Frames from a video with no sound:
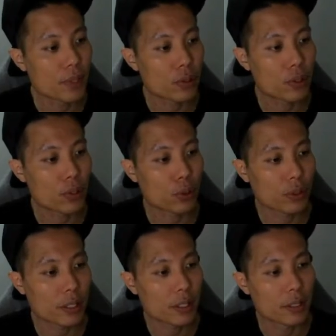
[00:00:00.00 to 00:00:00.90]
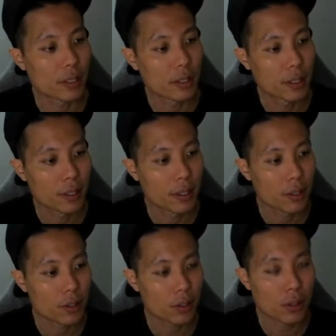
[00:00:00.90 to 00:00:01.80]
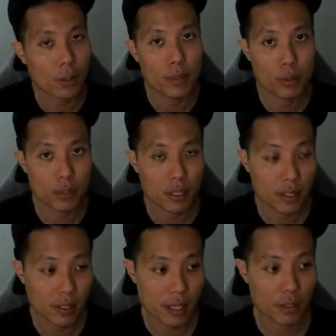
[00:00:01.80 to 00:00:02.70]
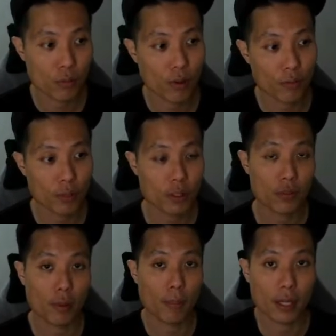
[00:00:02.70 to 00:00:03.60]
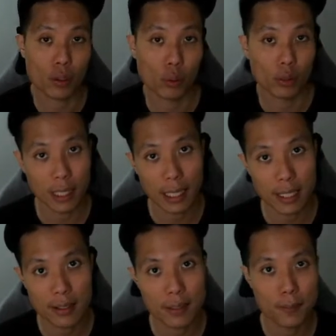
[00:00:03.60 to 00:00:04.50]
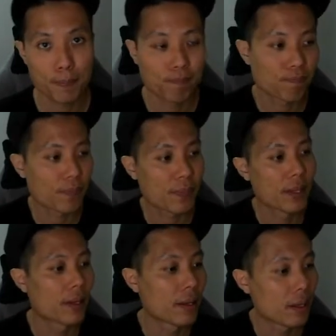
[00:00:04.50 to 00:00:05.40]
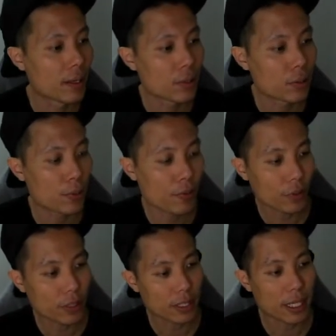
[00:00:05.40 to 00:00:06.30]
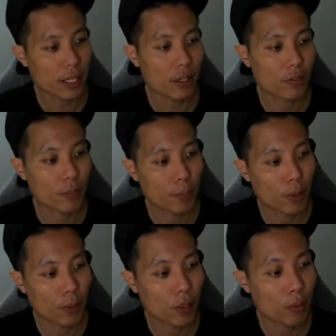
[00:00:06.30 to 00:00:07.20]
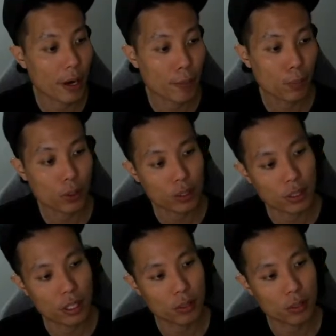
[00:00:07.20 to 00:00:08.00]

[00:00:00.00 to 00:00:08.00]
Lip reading: which is shown here. So I'll be using this as a reference for my coding later. So before starting off with the wiring portion, I